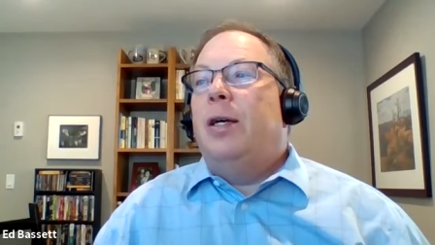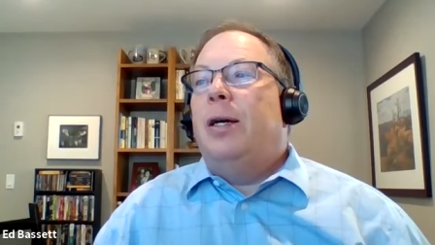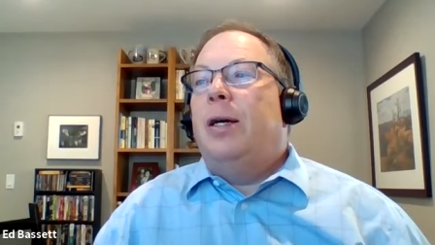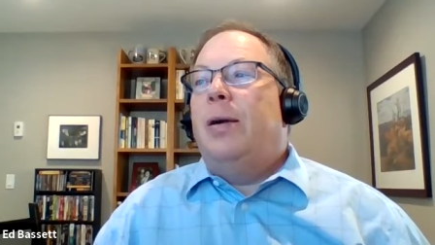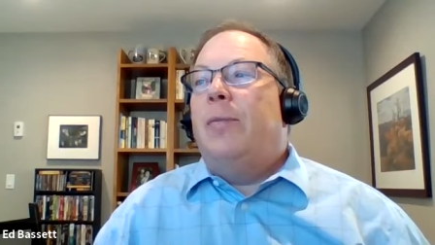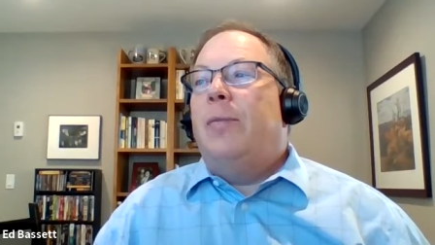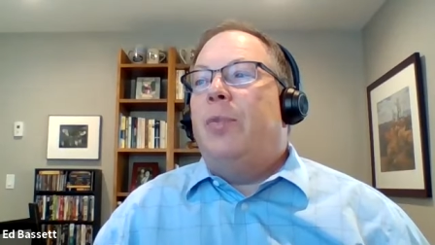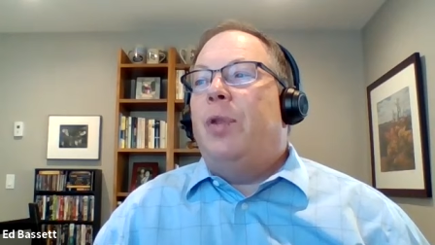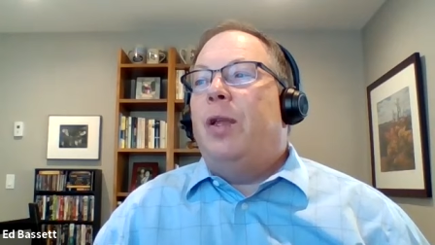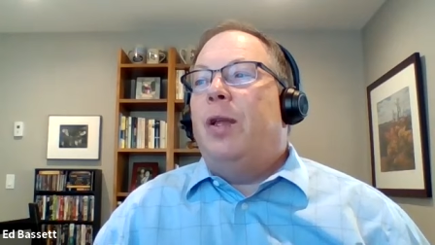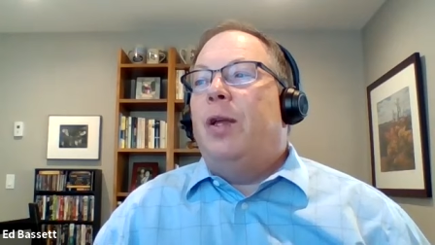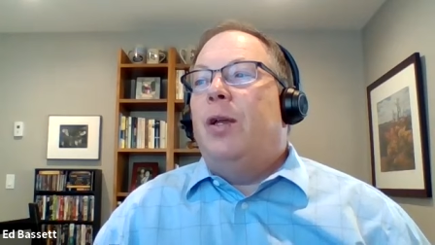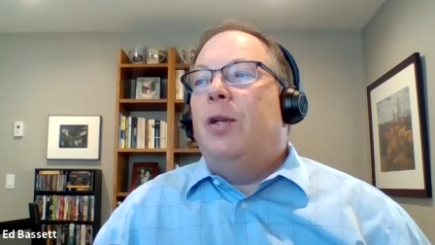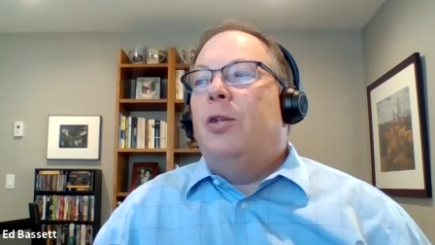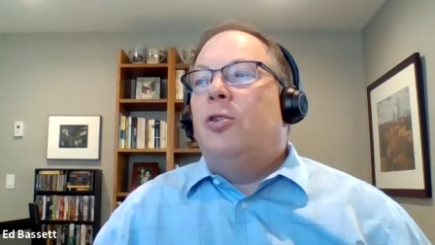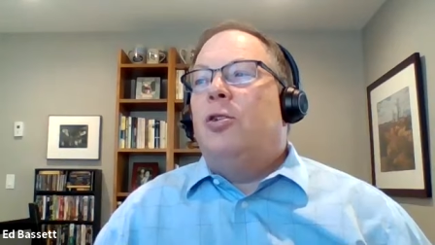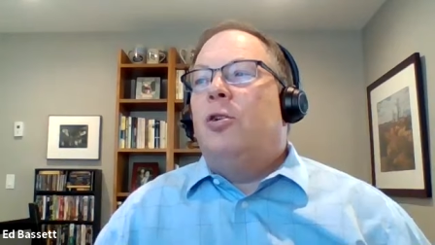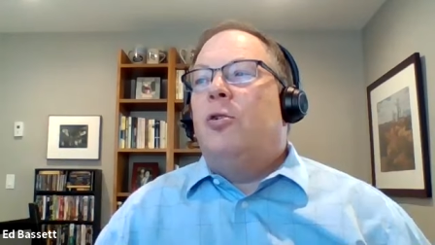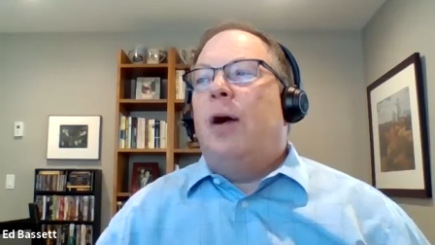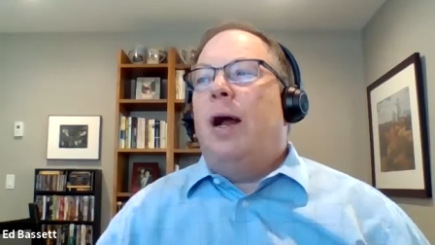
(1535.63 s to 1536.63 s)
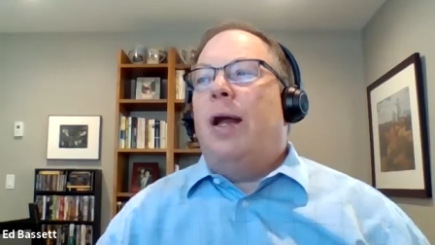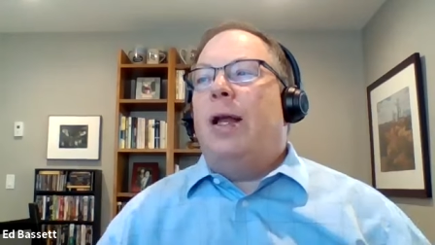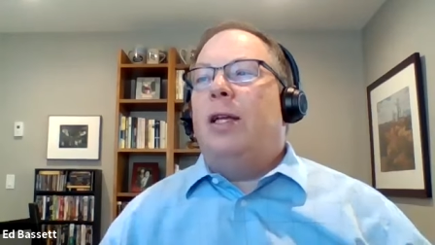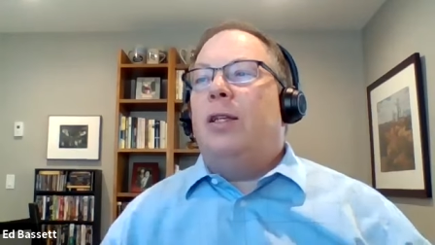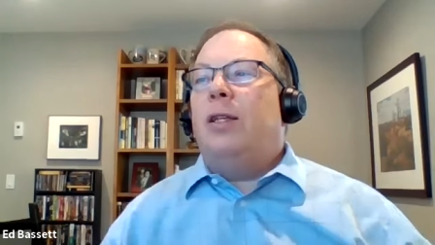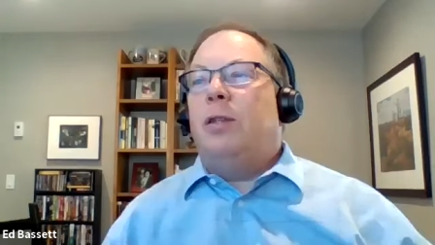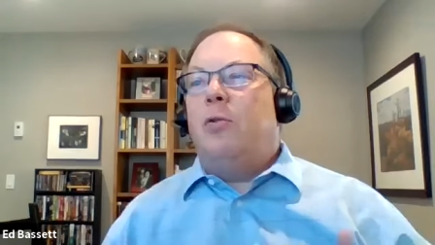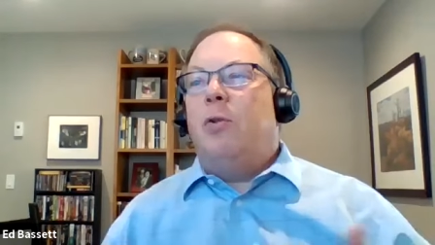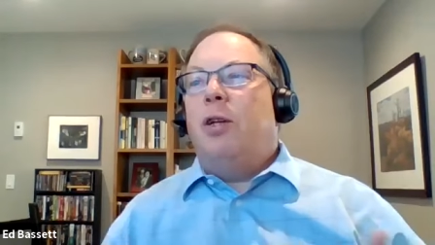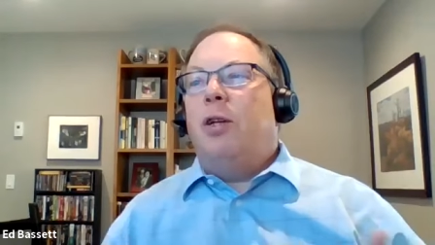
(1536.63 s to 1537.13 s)
Um, so I
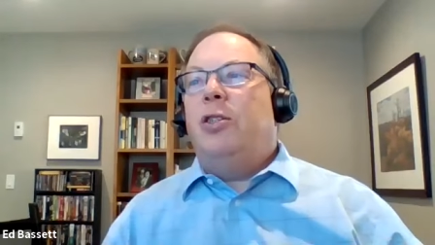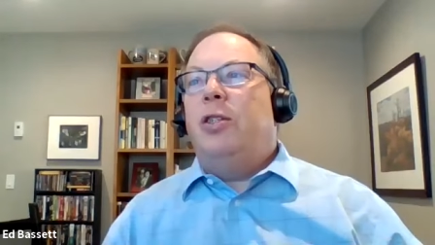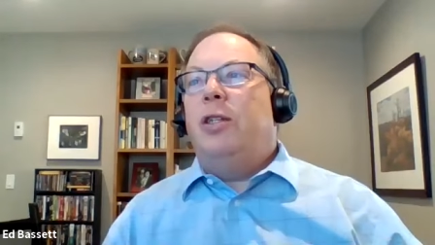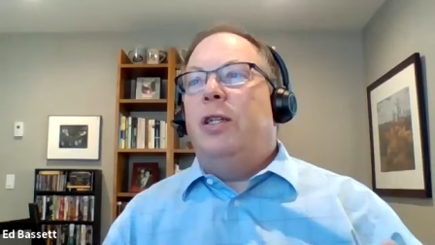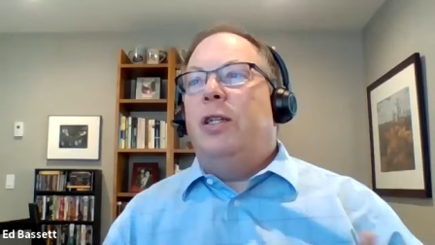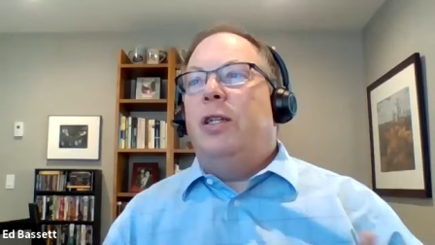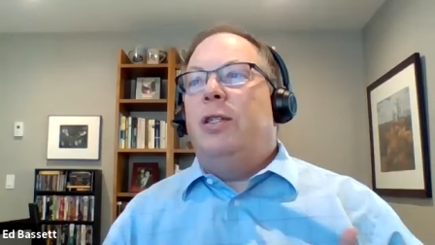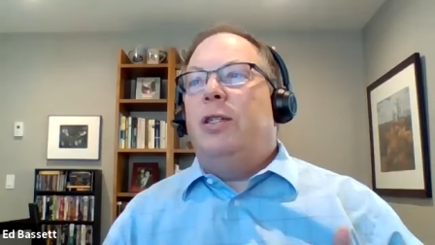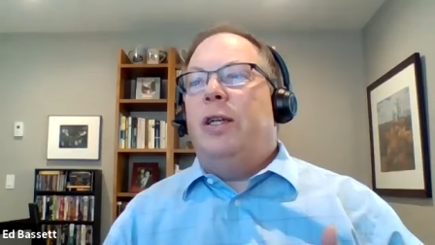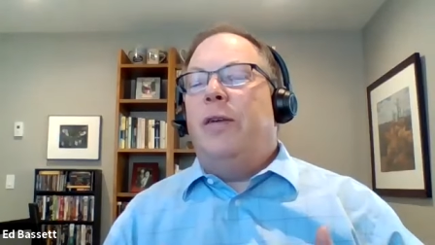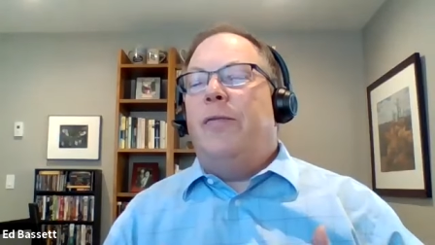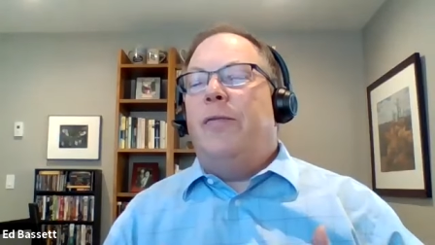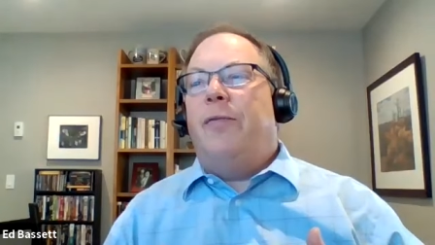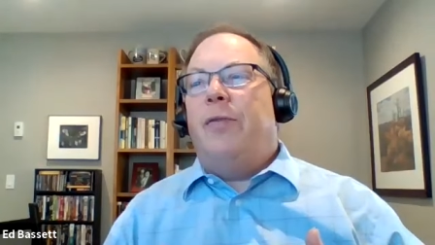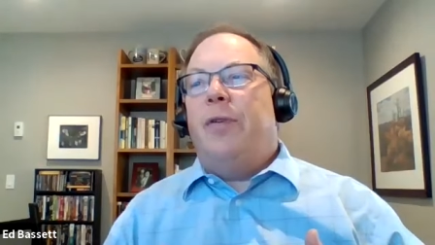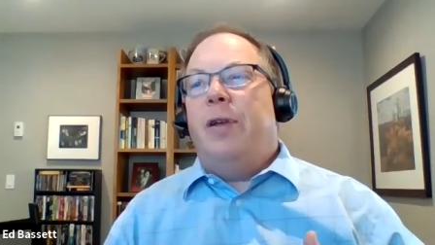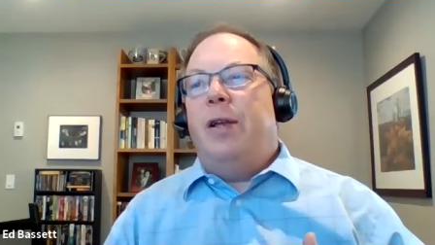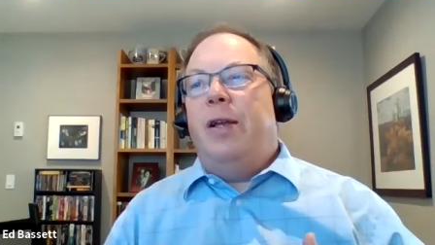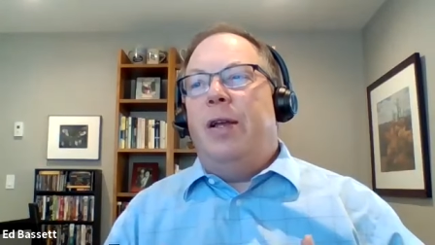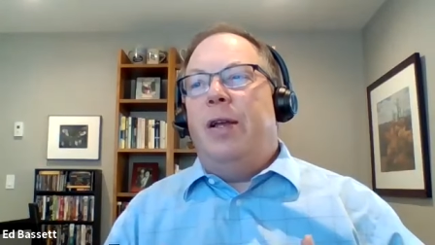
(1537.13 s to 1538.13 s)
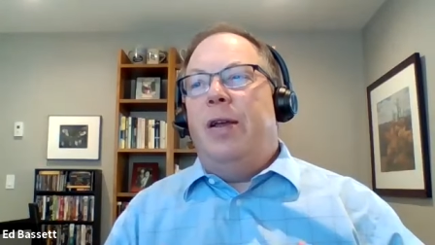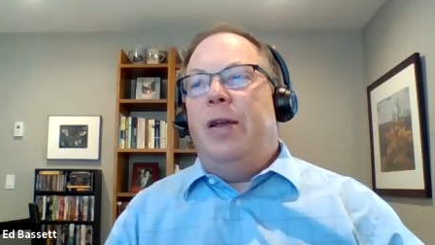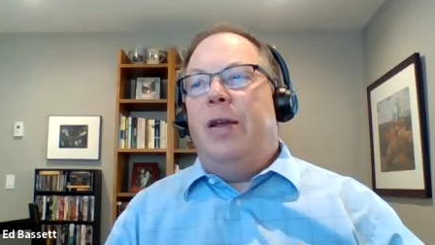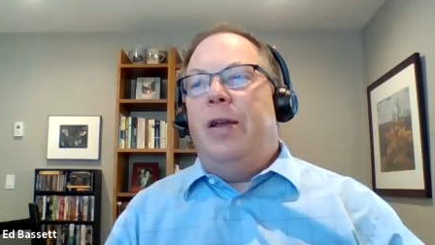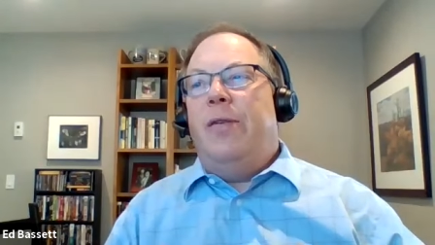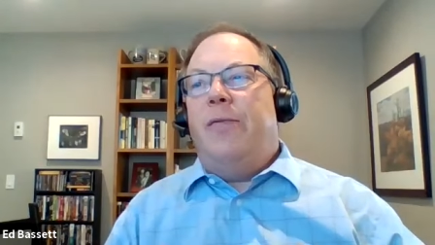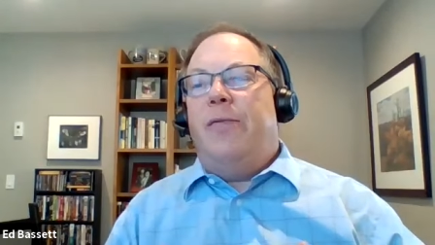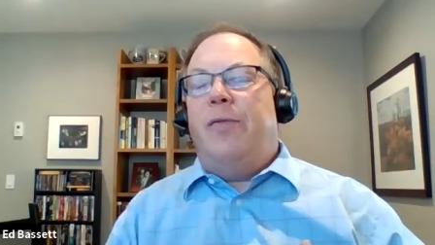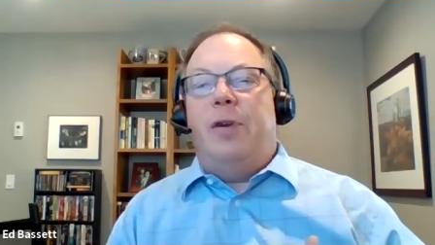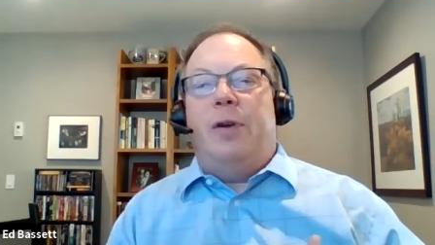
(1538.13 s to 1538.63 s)
guess the question is if
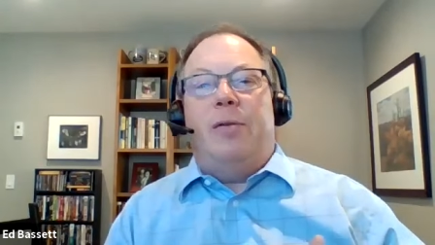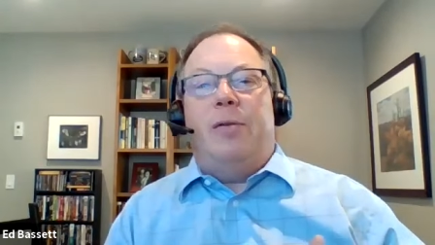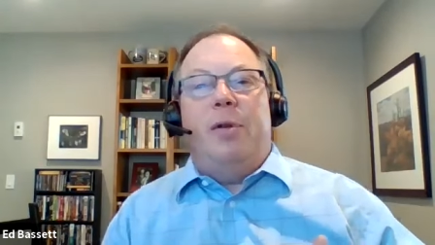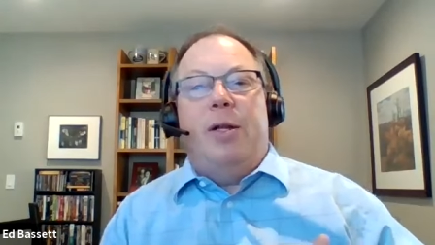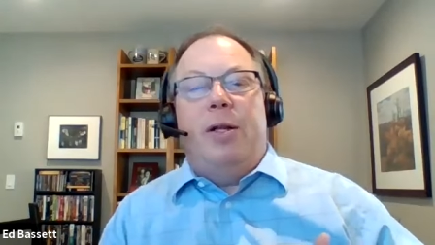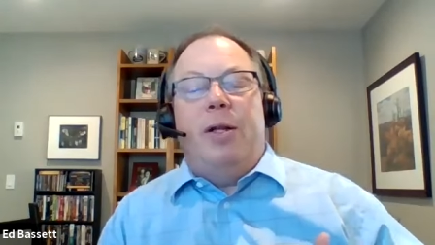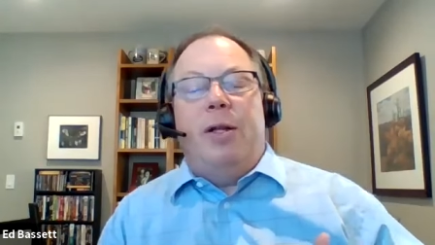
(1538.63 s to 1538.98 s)
if the